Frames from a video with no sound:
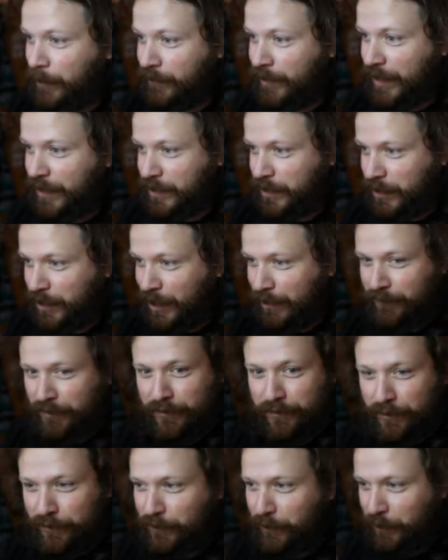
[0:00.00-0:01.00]
We've actually got
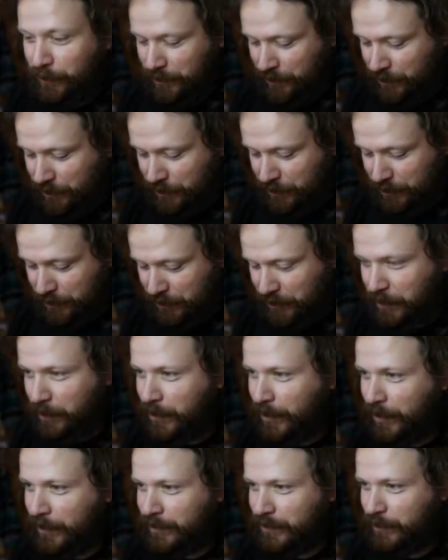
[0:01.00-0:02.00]
Vivid Voltage,
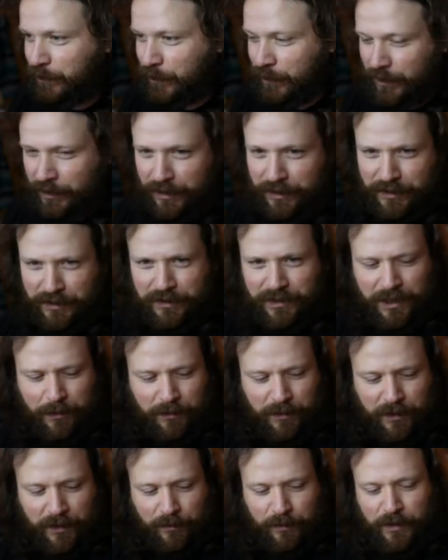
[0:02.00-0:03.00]
Two Darkness Ablaze, and
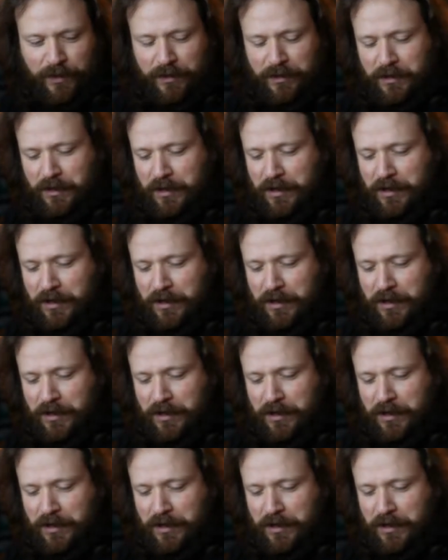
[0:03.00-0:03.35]
something a little bit